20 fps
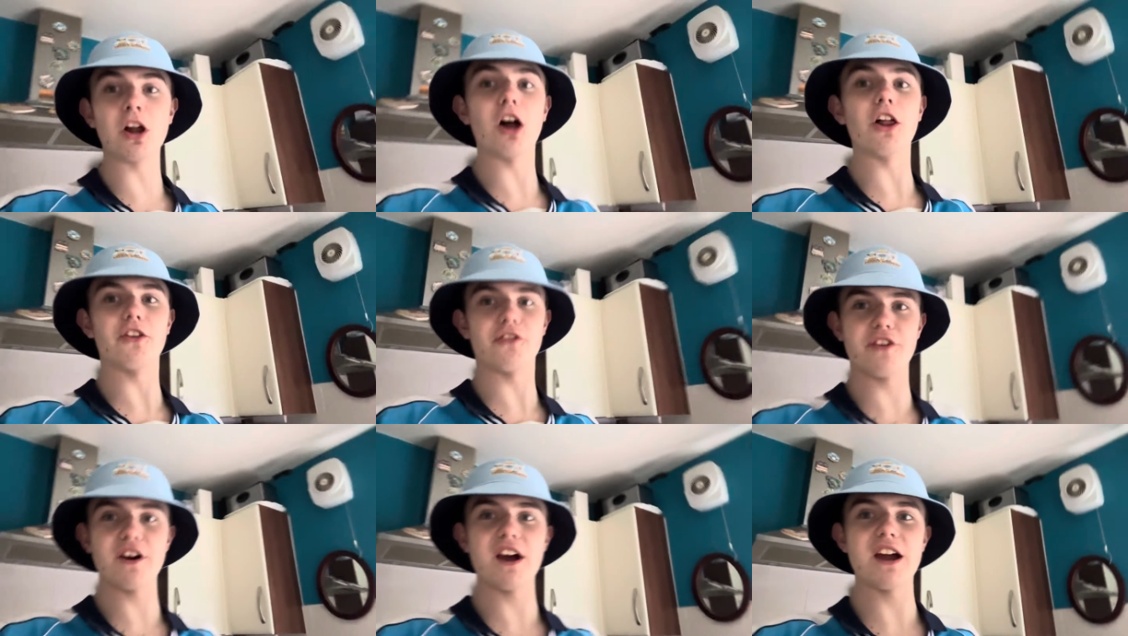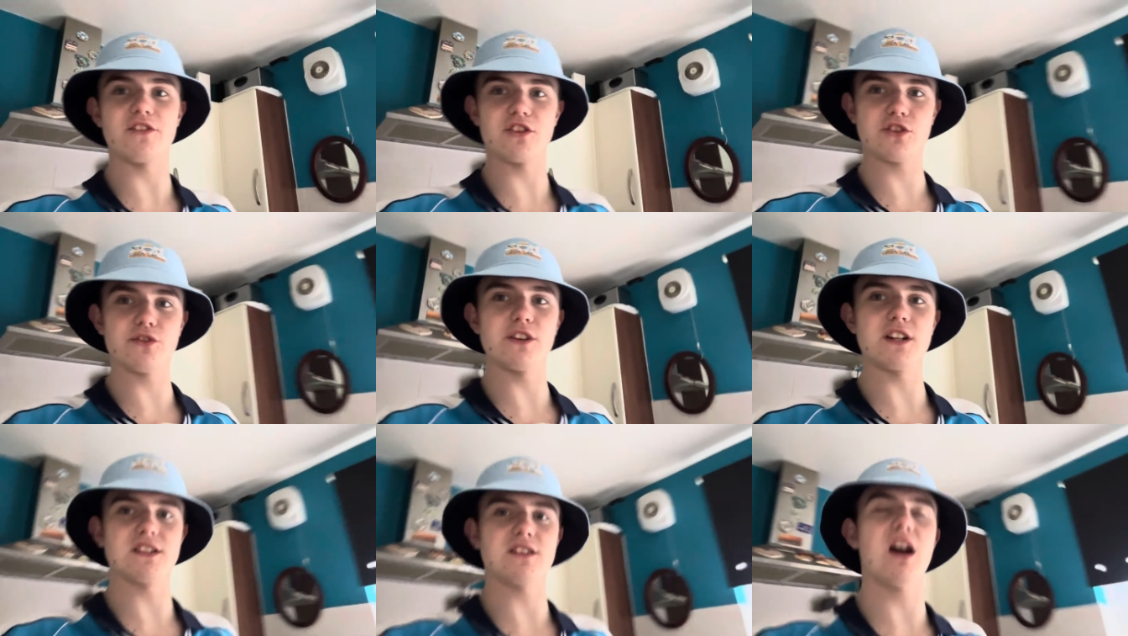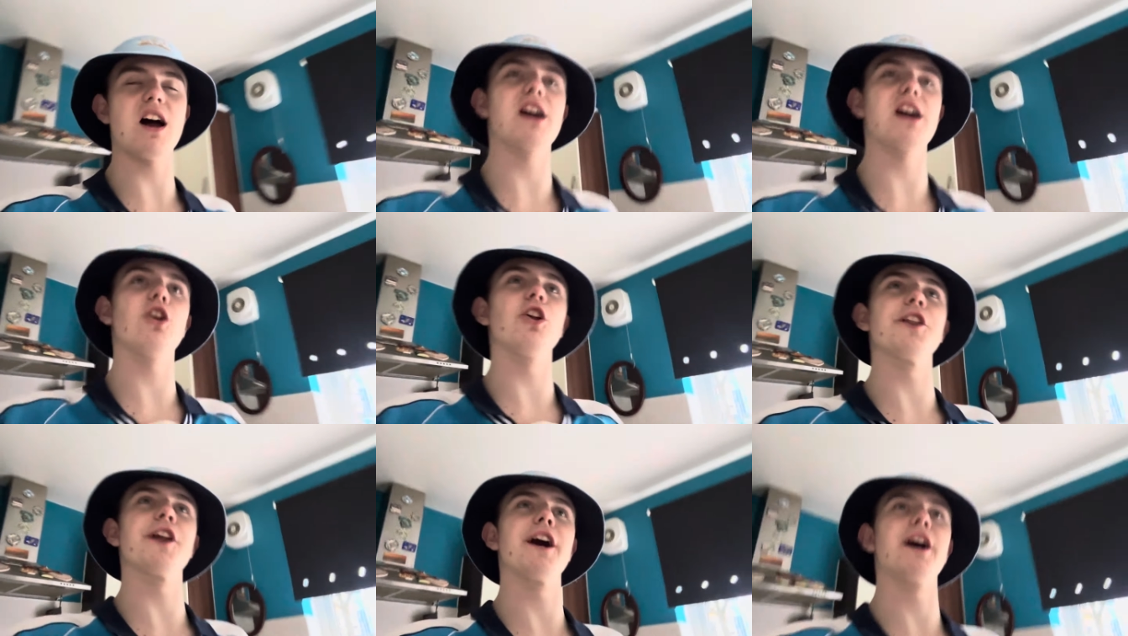are the favourites for the
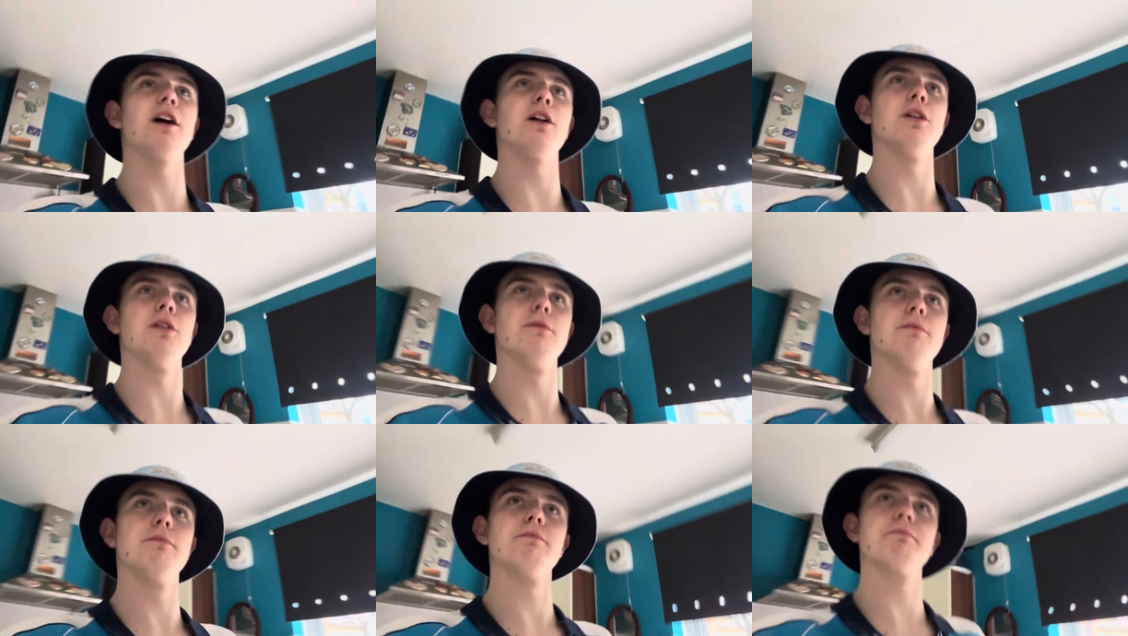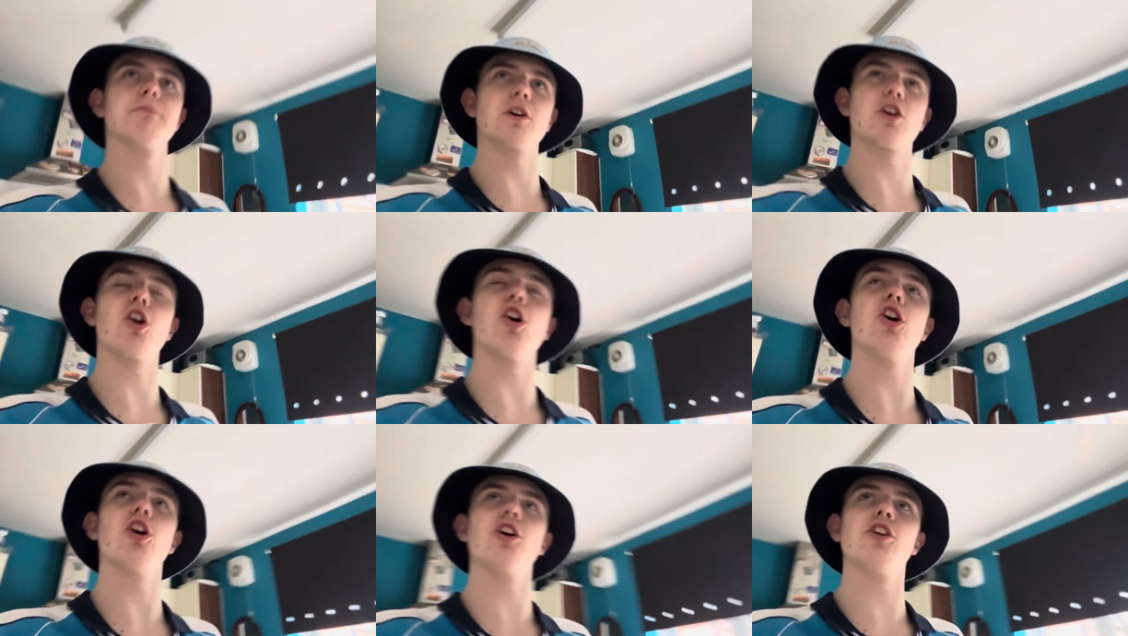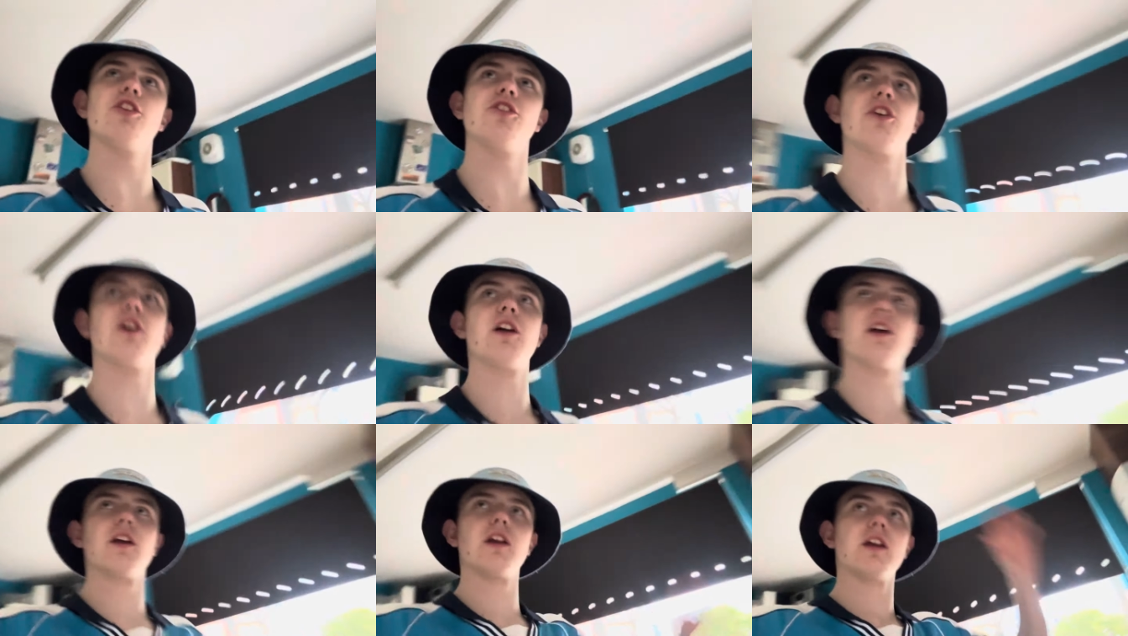title now
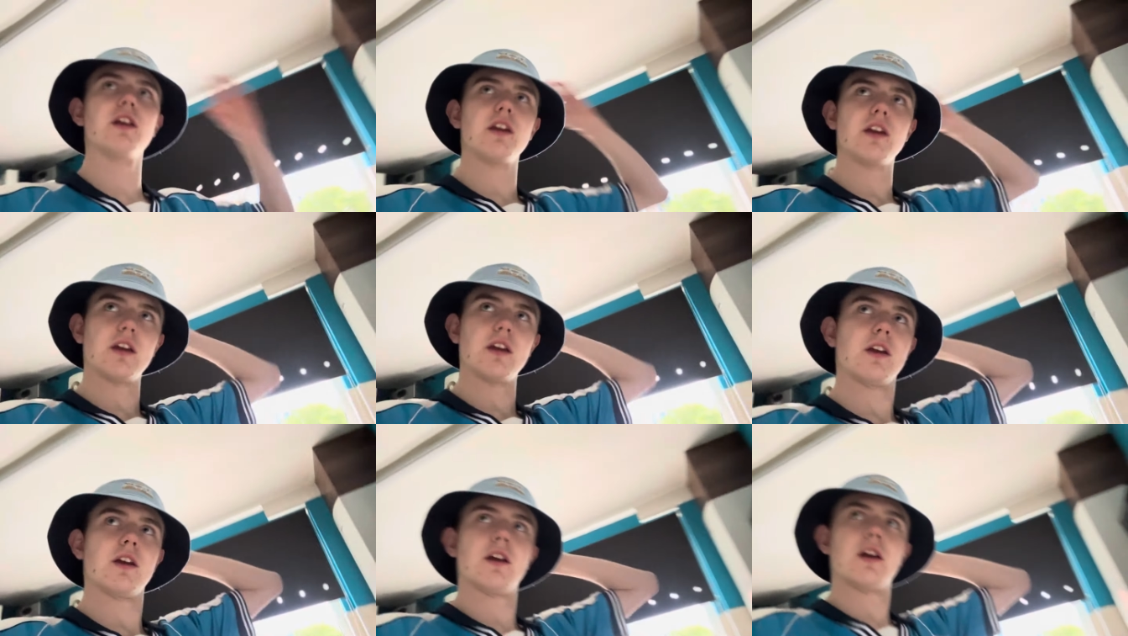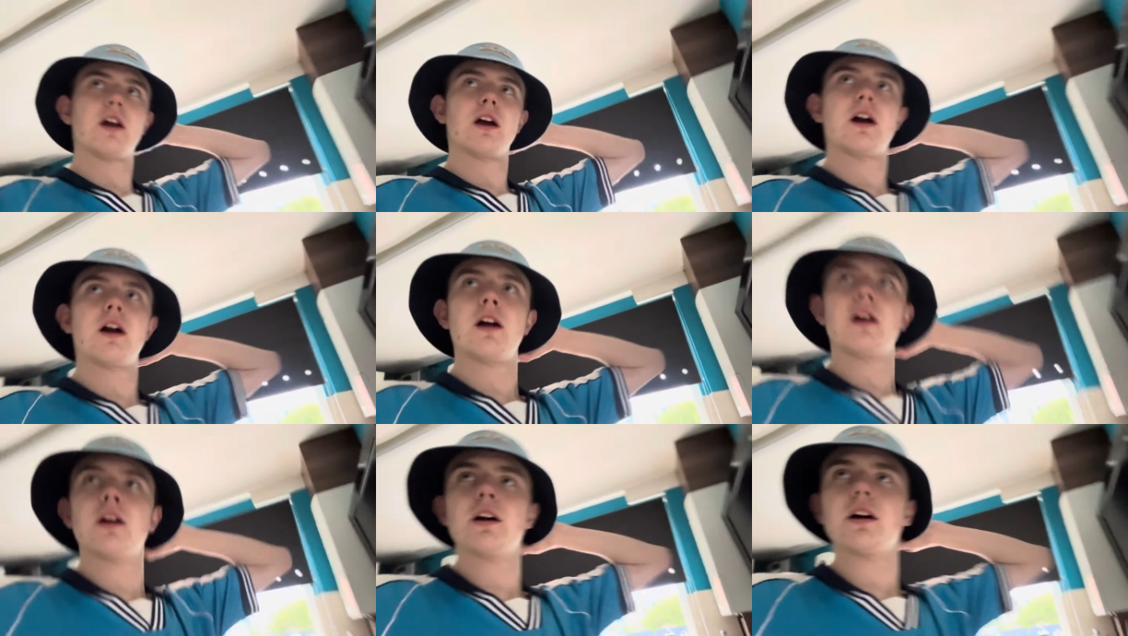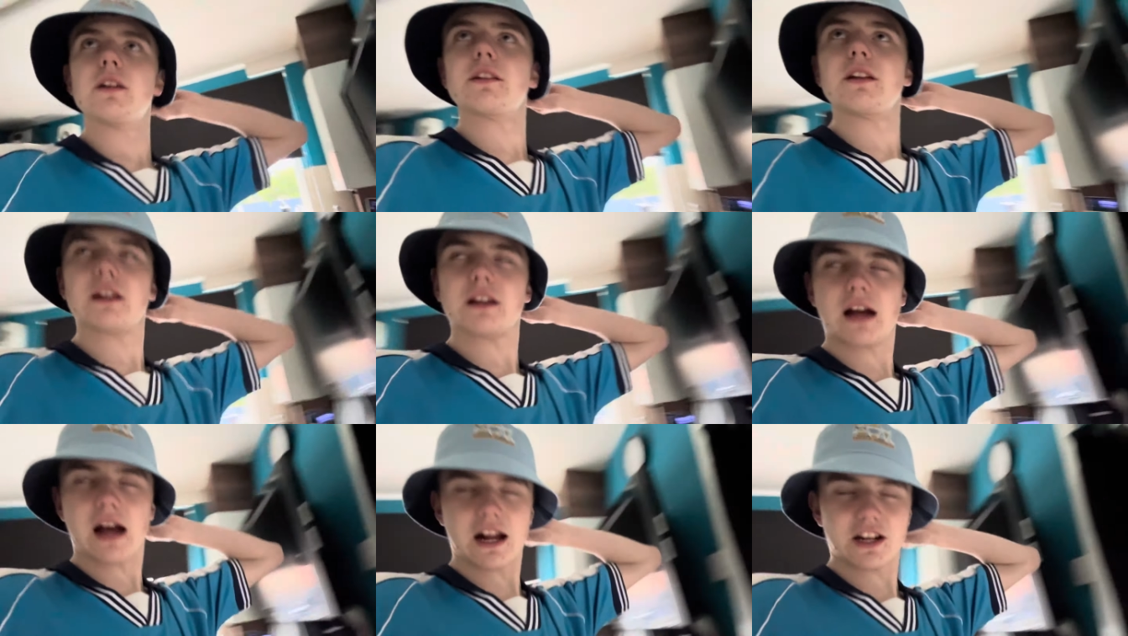because
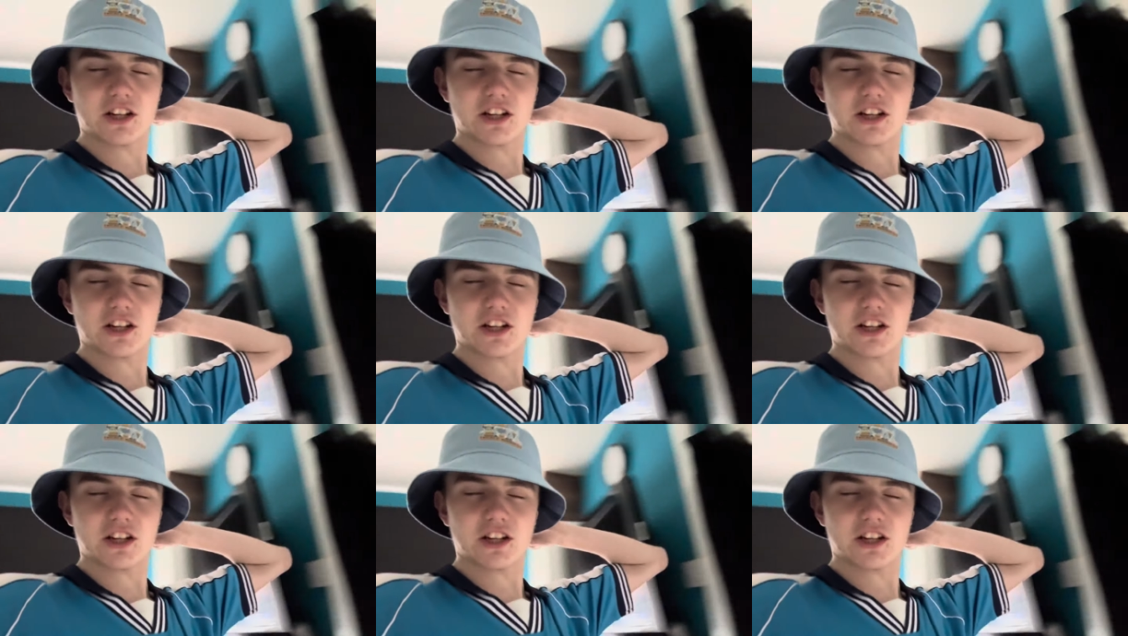I